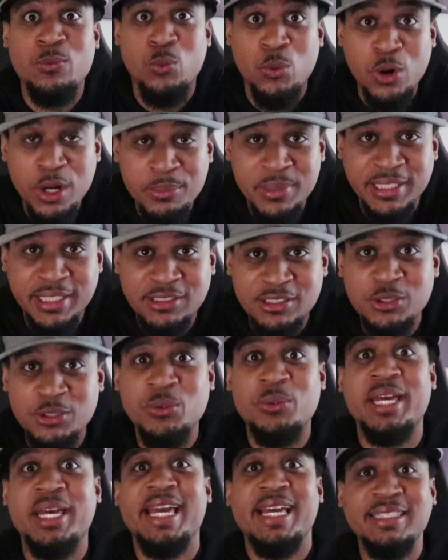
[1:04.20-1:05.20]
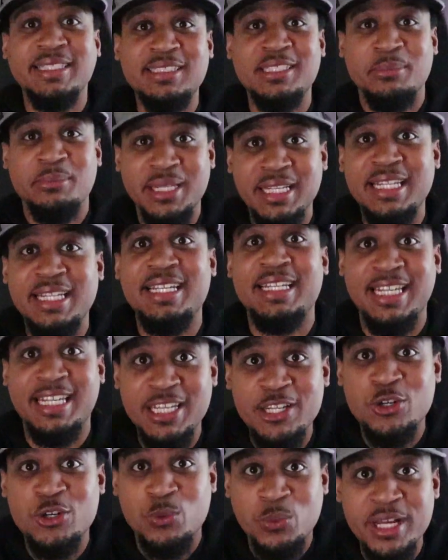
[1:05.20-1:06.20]
woman to intimately
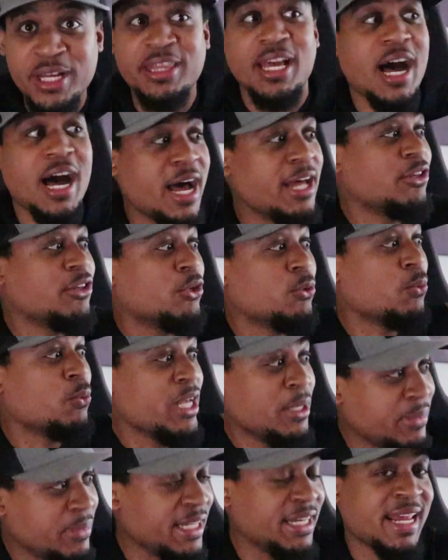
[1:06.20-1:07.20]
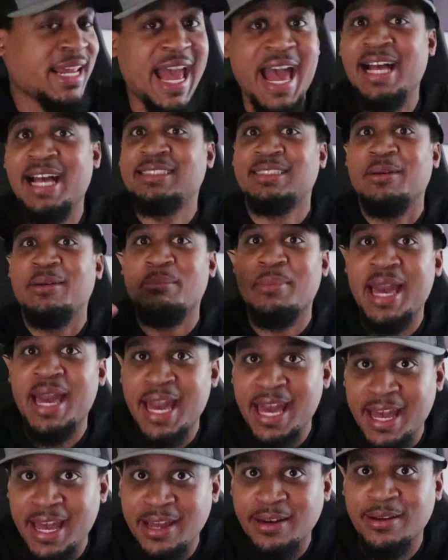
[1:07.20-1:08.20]
deal with other women as a
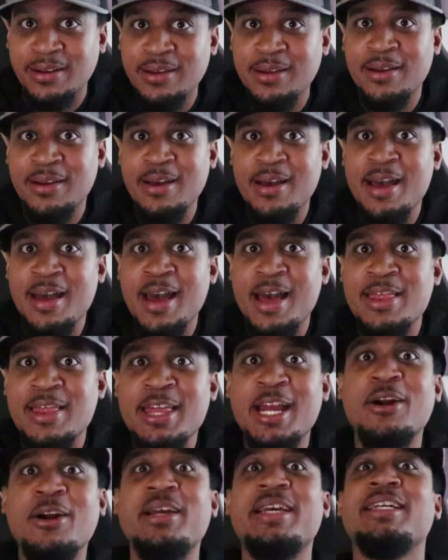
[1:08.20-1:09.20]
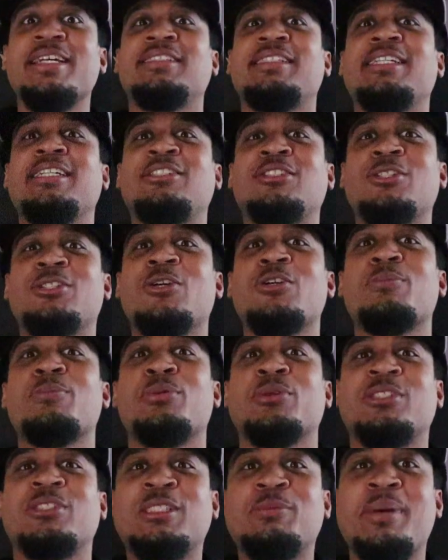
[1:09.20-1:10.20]
man, there is a certain
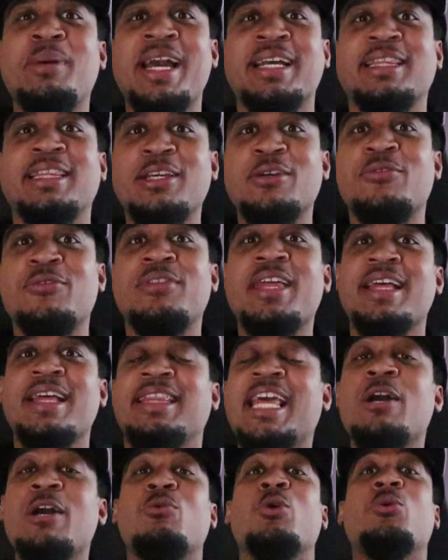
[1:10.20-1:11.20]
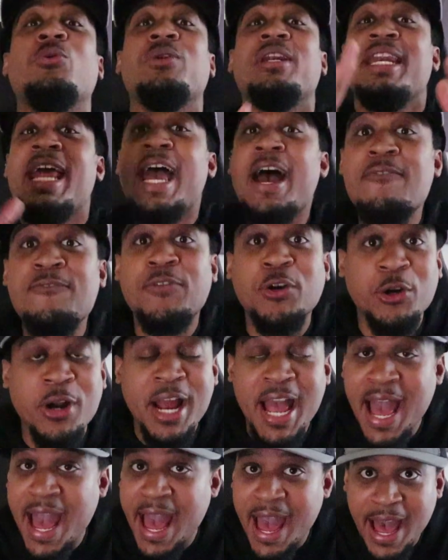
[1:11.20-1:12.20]
perspective that they will
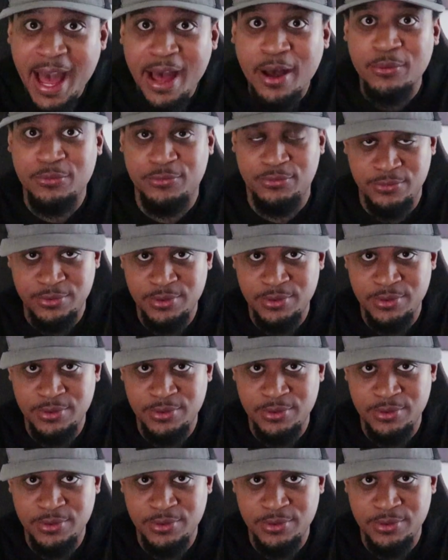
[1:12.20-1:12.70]
never have.